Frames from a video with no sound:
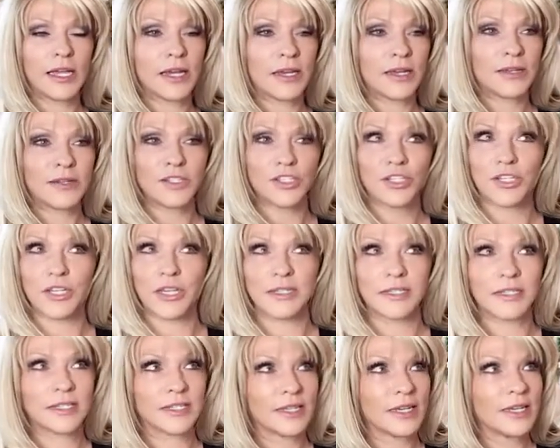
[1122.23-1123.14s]

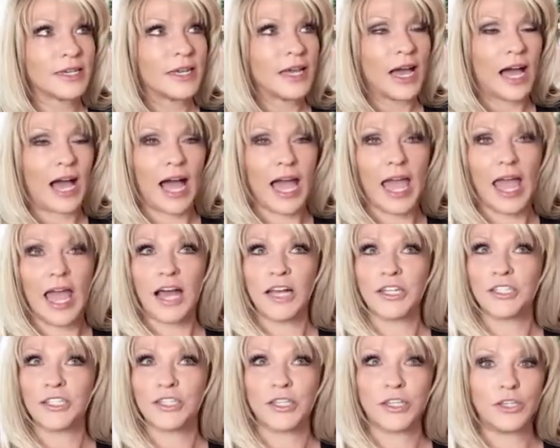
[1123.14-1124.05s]
just
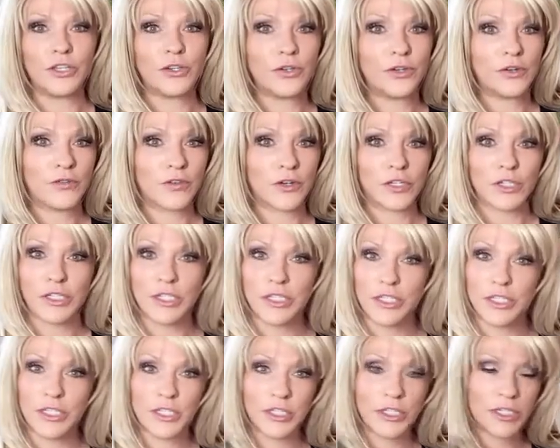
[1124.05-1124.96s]
ask the universe
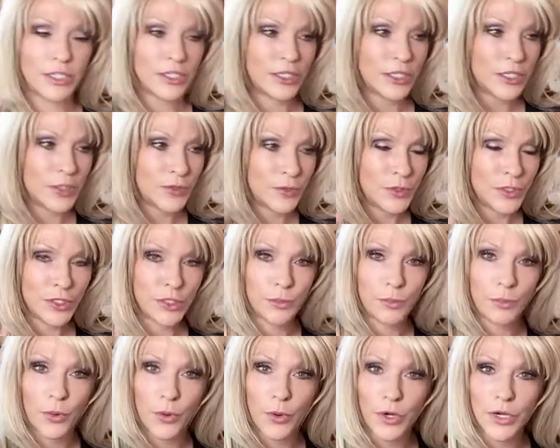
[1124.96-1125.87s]
to
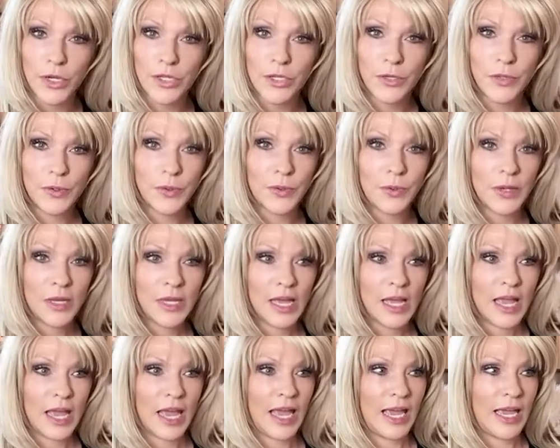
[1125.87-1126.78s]
support you
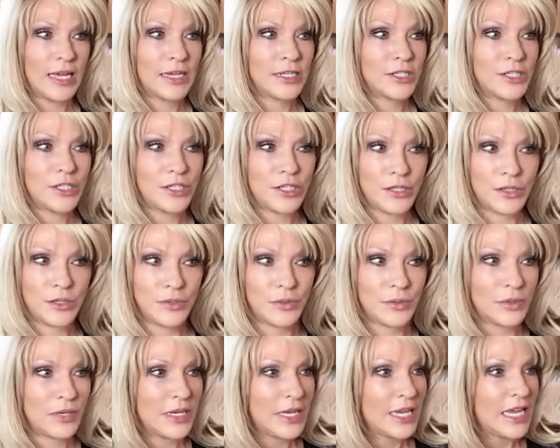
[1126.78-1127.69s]
and
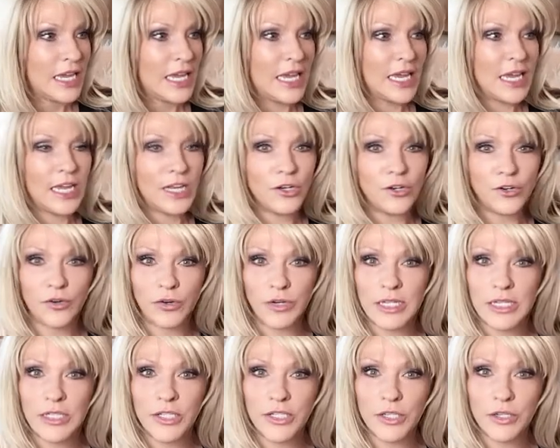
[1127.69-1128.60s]
to
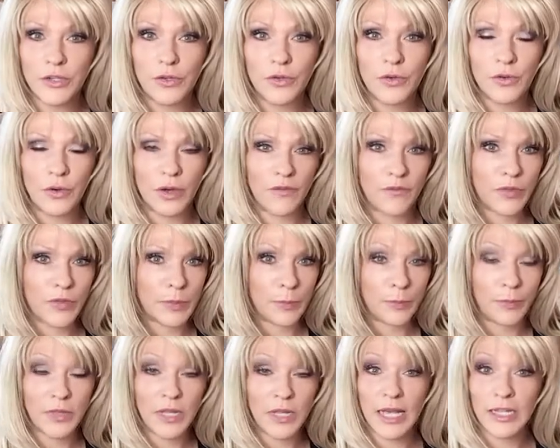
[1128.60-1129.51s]
increase you,
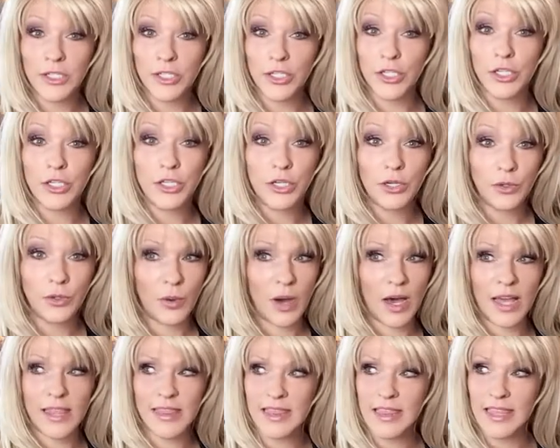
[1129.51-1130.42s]
bless you
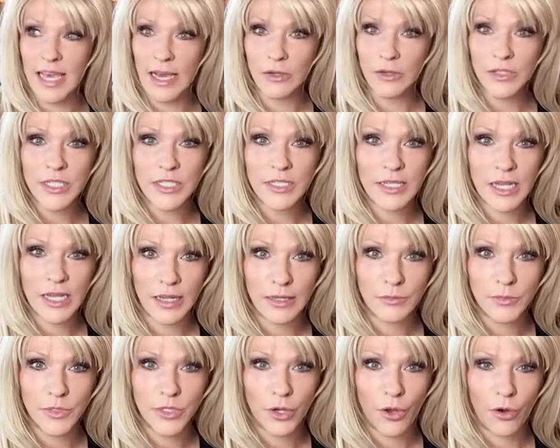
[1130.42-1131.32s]
1,000
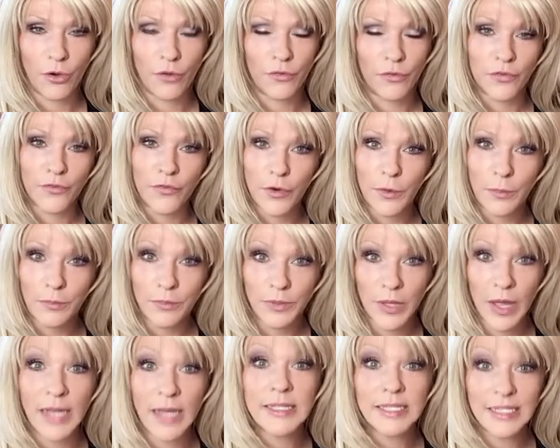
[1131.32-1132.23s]
times over for
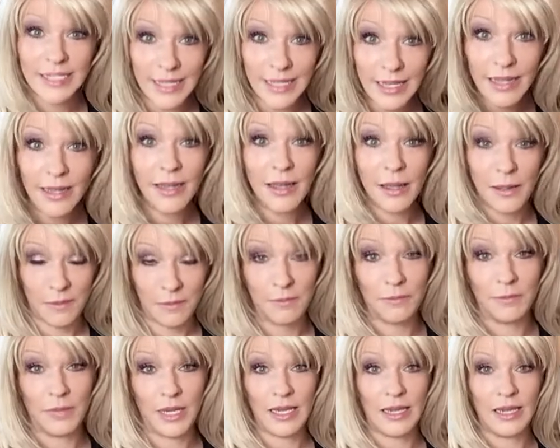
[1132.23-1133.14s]
blessing
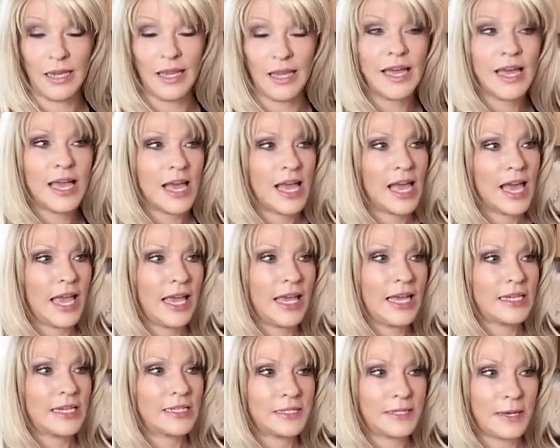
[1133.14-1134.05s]
me.
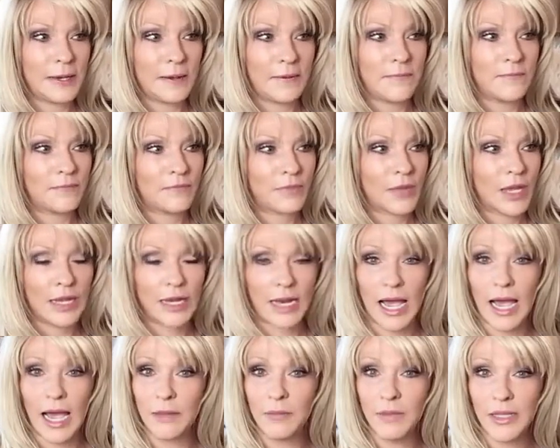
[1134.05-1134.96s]
And
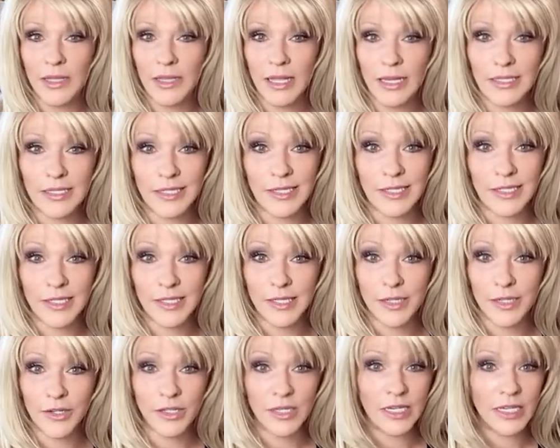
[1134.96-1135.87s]
I mean that
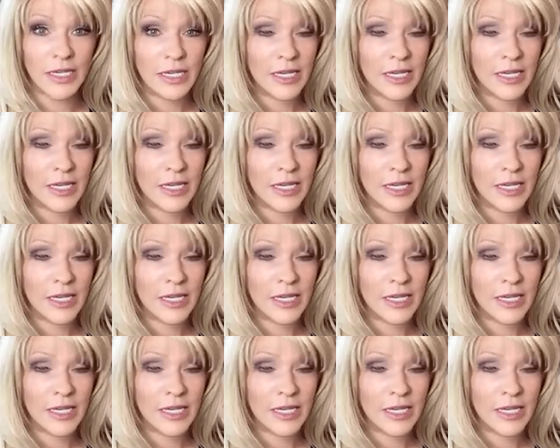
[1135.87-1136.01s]
sincerely.